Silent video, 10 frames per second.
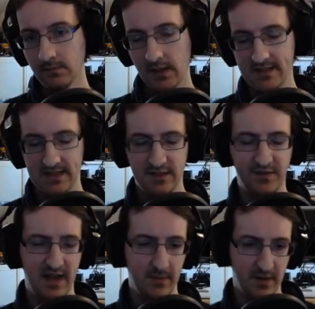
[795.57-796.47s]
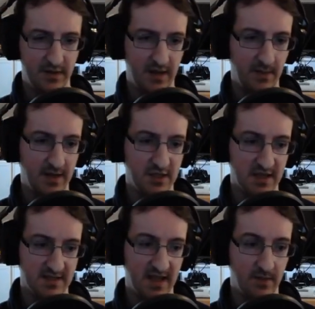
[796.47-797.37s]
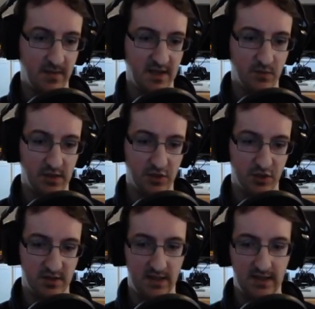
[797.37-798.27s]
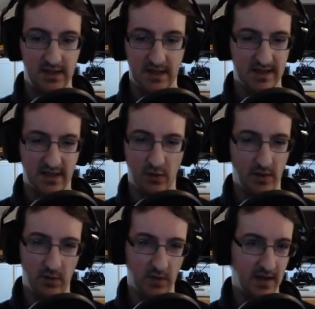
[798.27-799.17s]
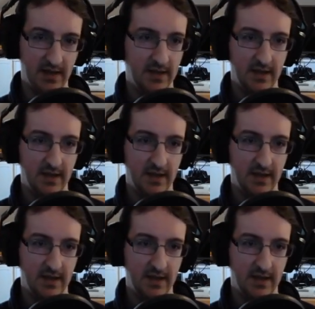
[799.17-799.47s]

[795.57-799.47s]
You tend to find with NGS that enemies will just attack you anyway,